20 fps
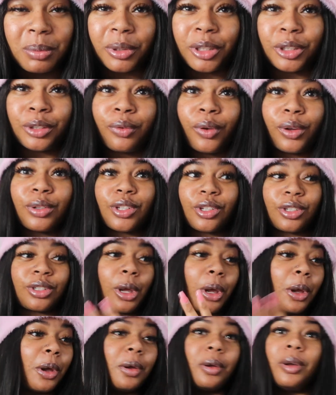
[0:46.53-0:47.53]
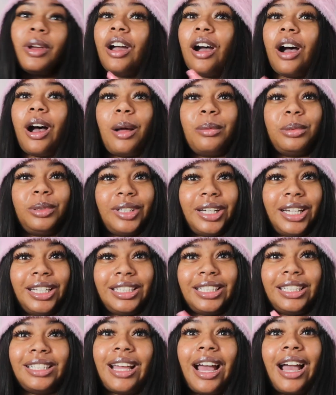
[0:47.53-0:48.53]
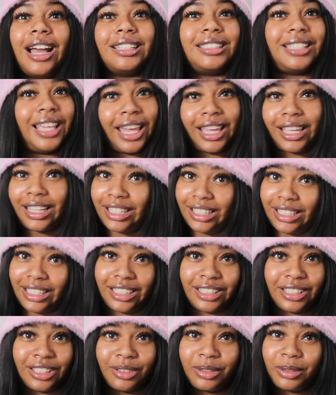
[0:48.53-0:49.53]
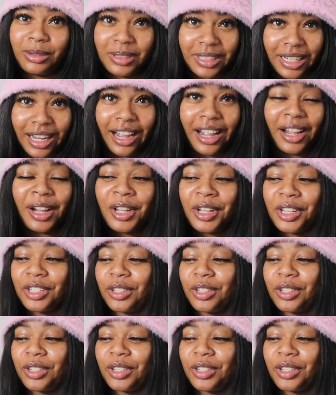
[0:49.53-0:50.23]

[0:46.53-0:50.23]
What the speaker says: because phones are so upgraded, high tech and all that,